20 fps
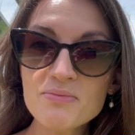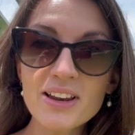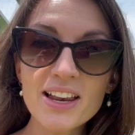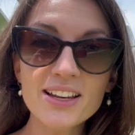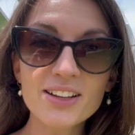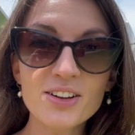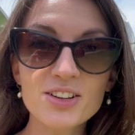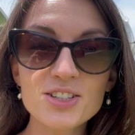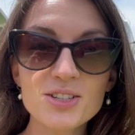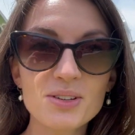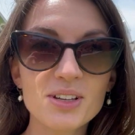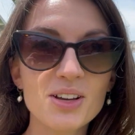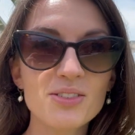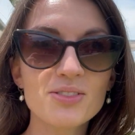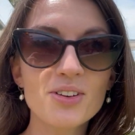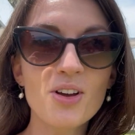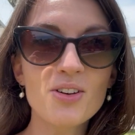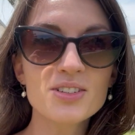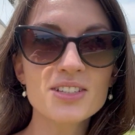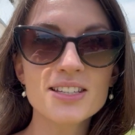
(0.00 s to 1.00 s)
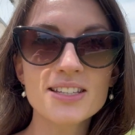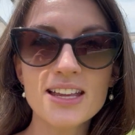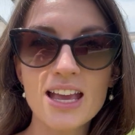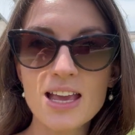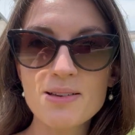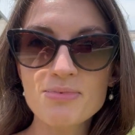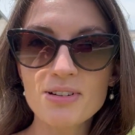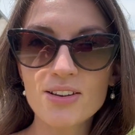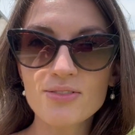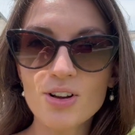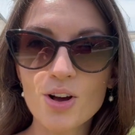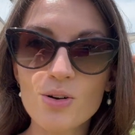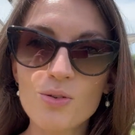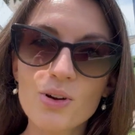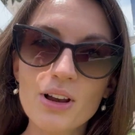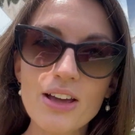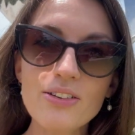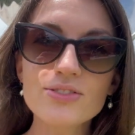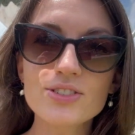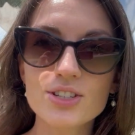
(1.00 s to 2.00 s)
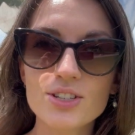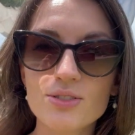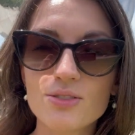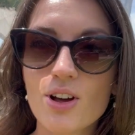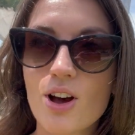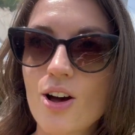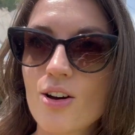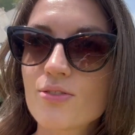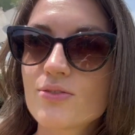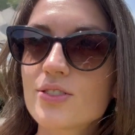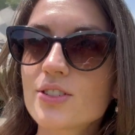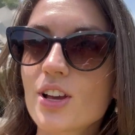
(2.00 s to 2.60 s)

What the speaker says: planning on doing a vlog today, but I've got all afternoon off,